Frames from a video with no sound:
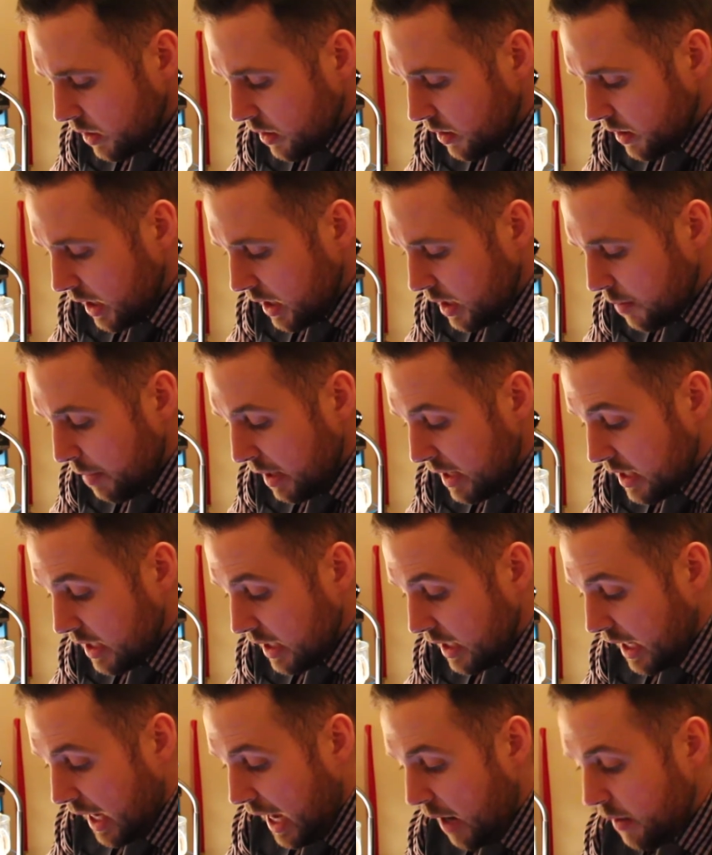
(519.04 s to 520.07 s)
That's
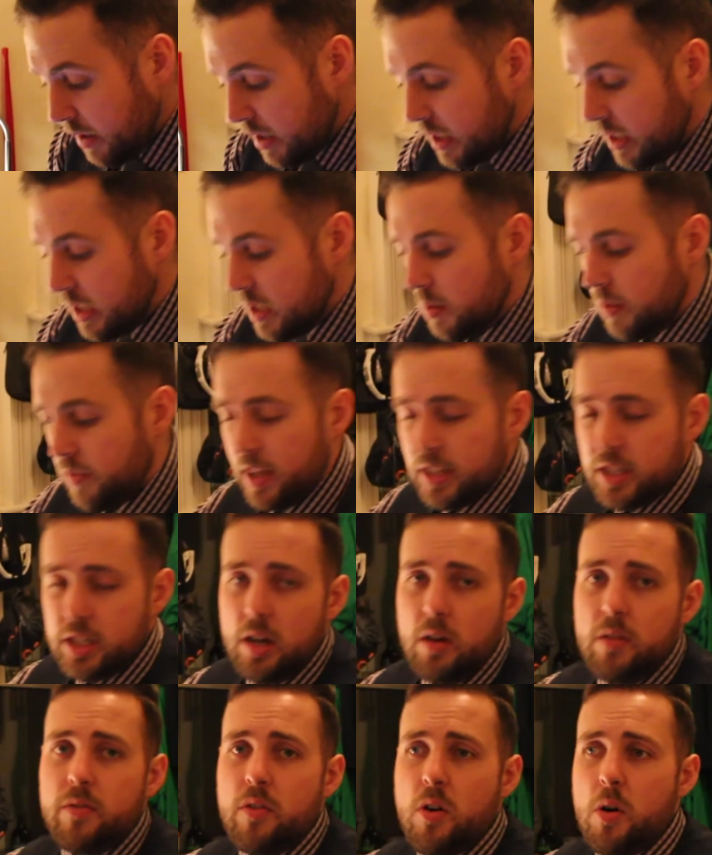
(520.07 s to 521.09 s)
basically it. How do you think this will affect you
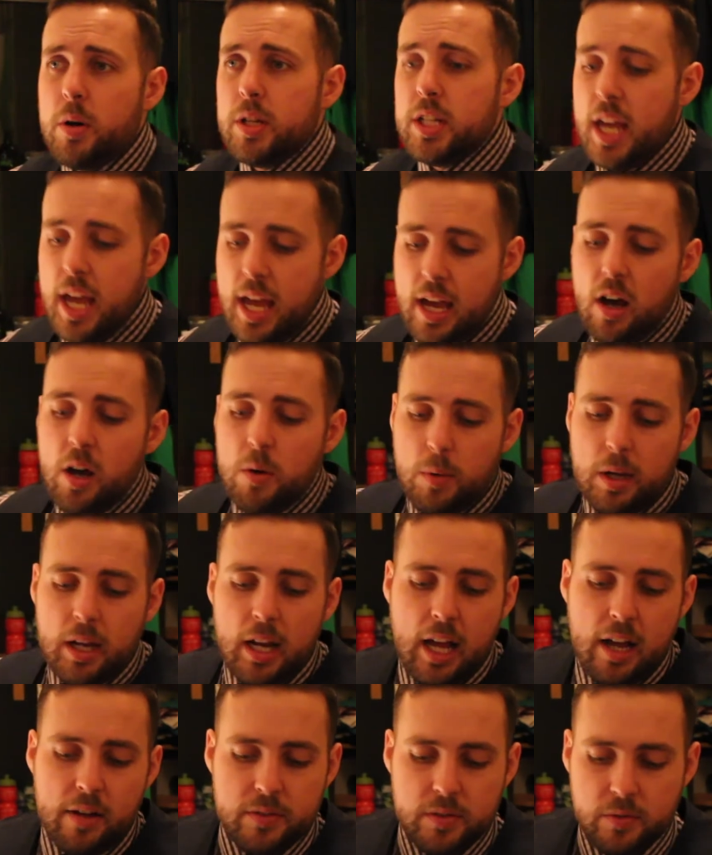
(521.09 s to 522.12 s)
going forward? Yeah, I will
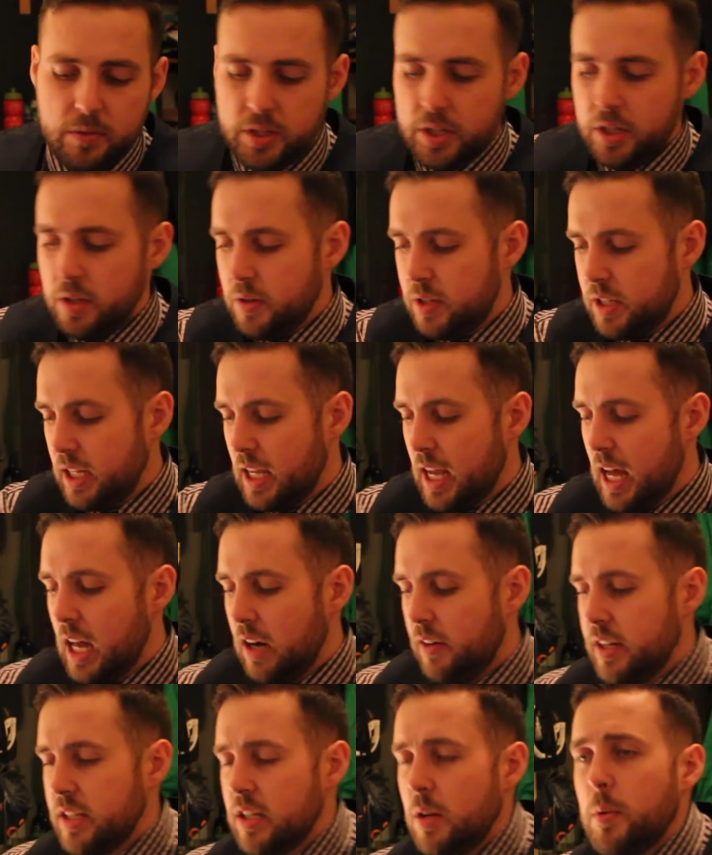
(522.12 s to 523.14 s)
have to reduce the
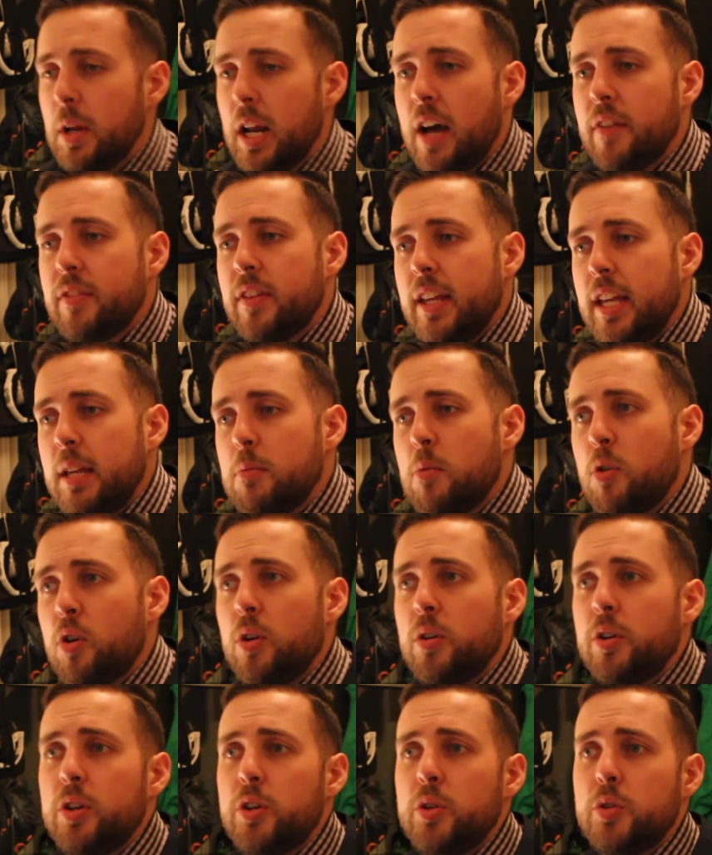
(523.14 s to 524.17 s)
calories. I will have to eat
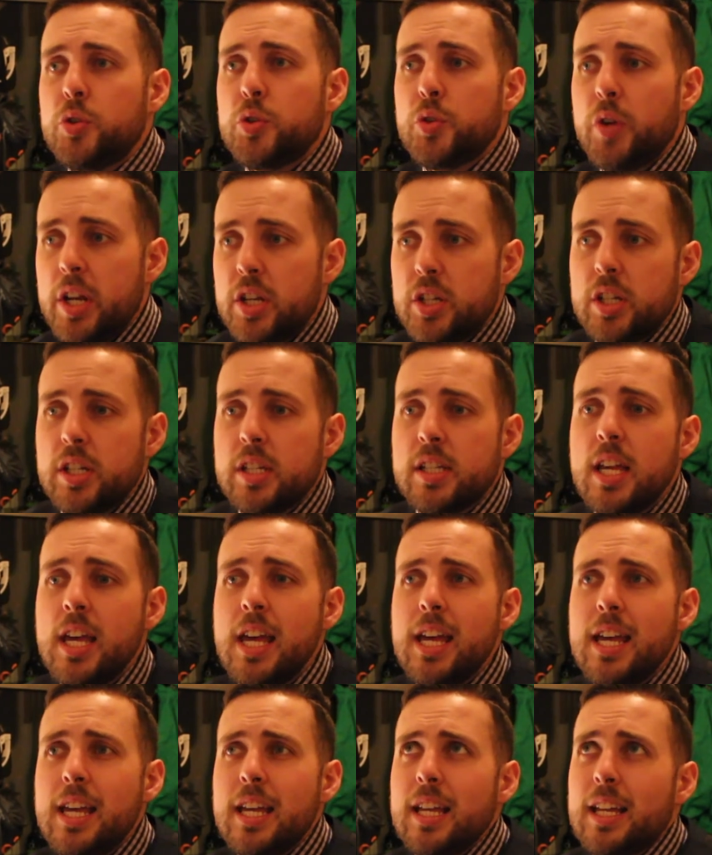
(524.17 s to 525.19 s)
more nutritious,
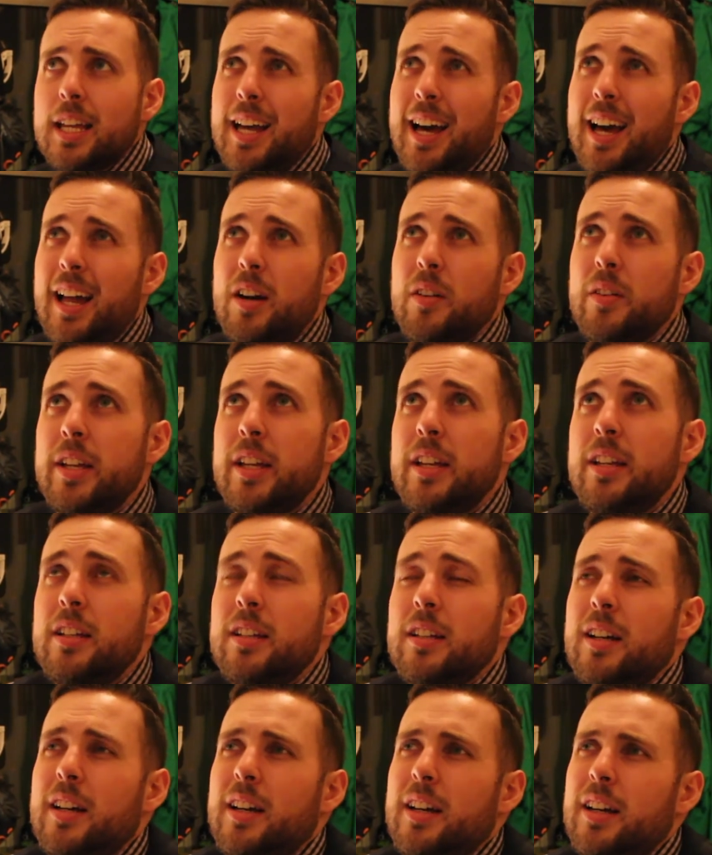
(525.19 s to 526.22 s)

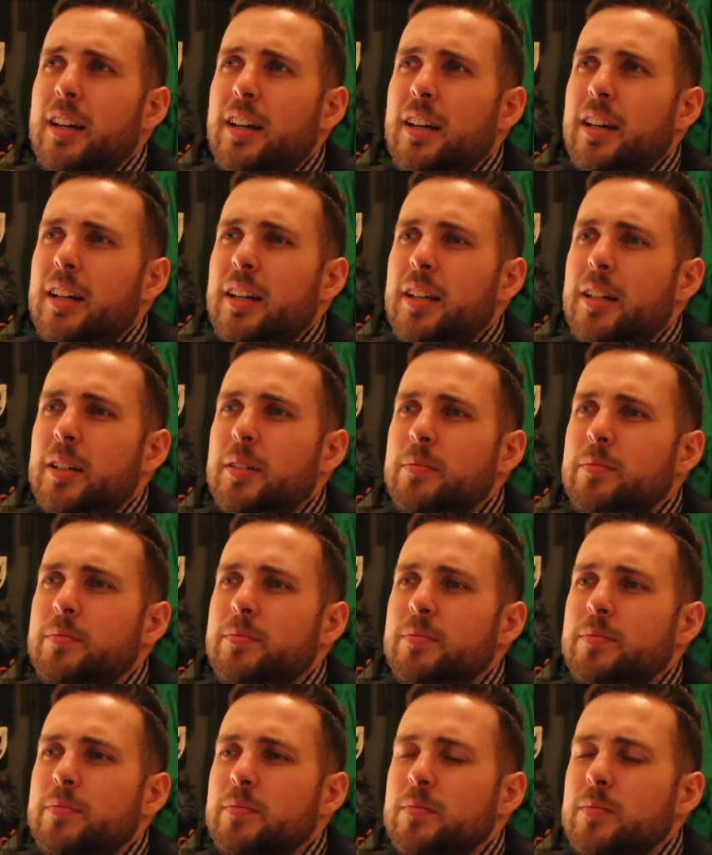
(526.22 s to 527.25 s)
calorie
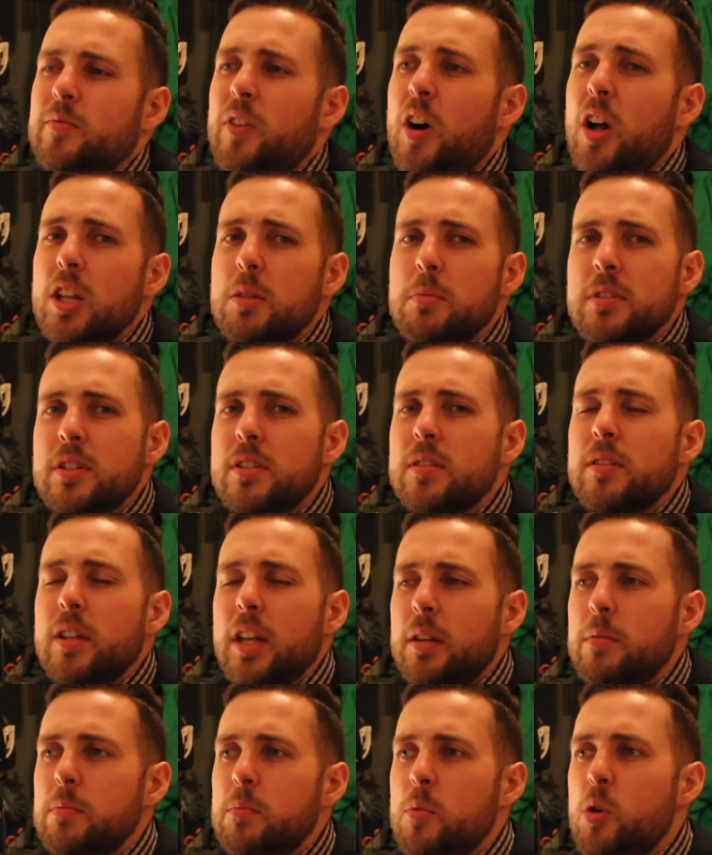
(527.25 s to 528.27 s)
voluminous,
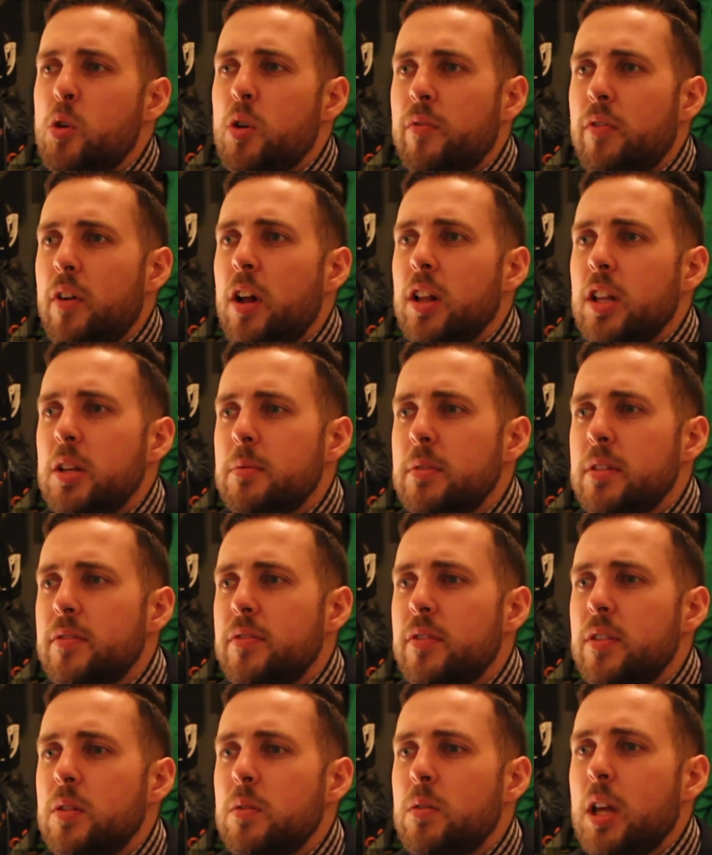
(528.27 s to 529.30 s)
more volume in the
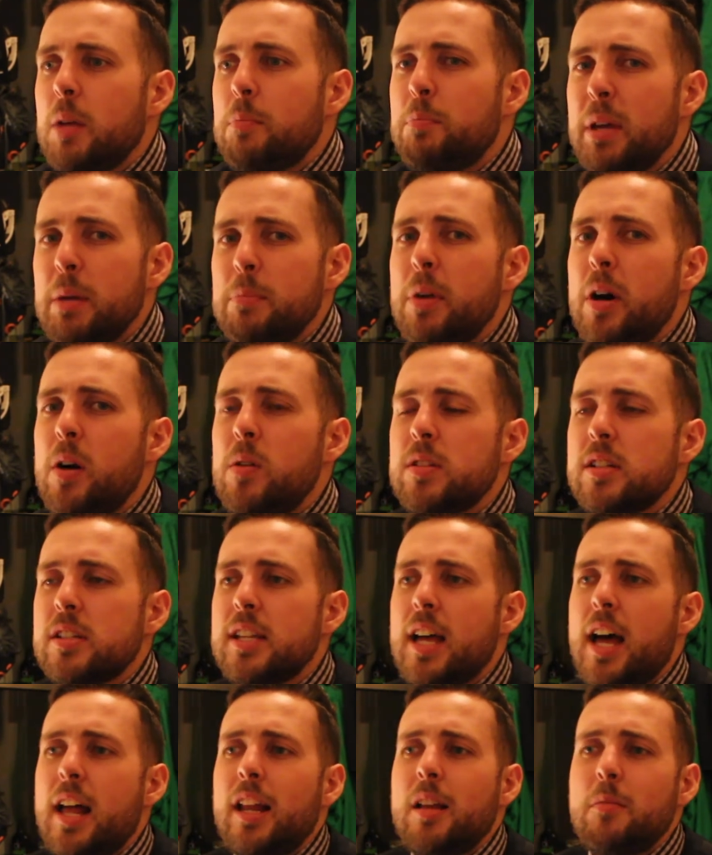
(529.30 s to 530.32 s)
food, big bowls of
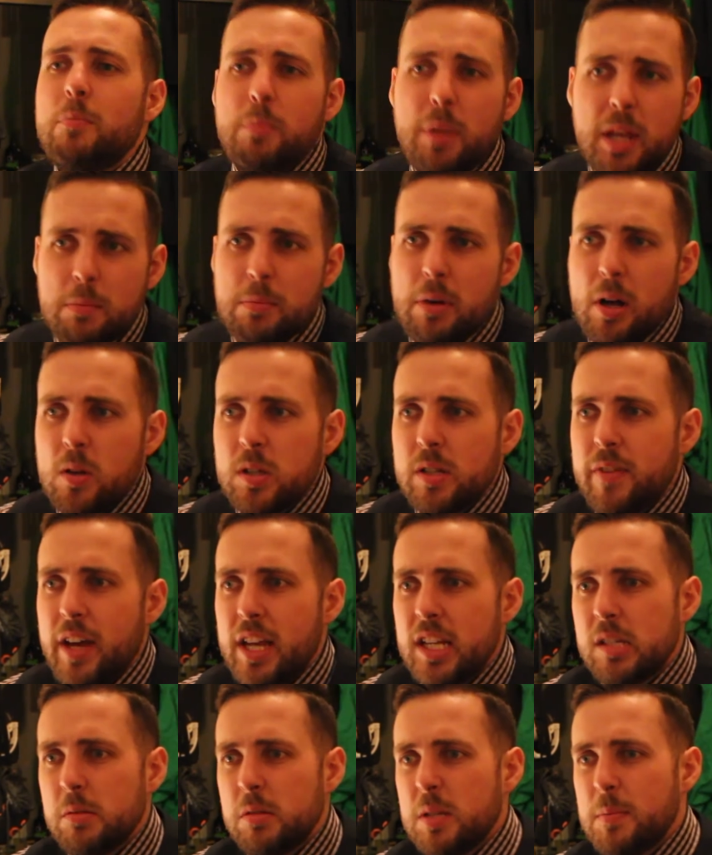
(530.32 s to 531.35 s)
salad, big bowls of
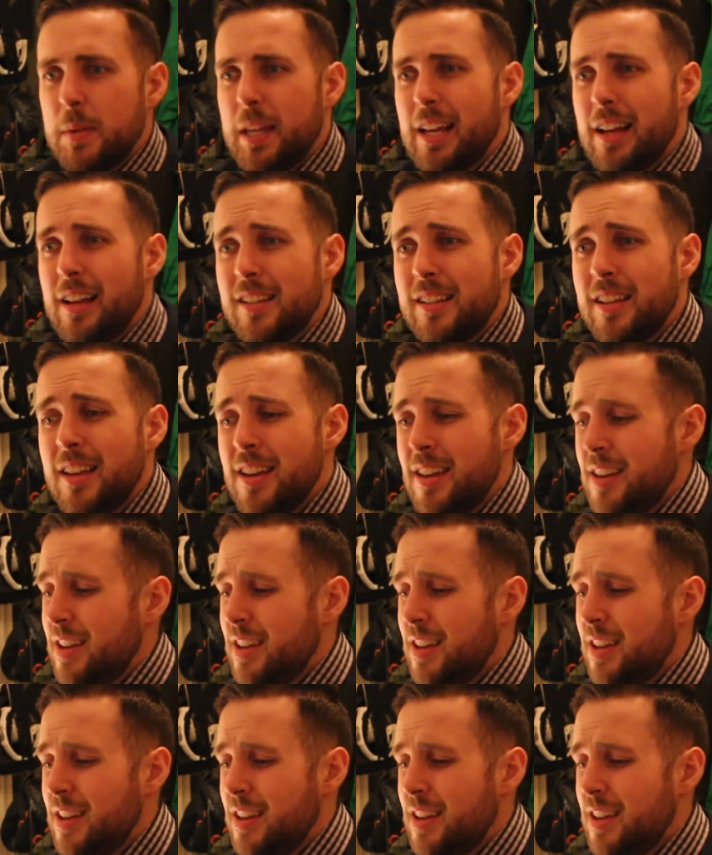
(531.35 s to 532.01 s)
vegetables, because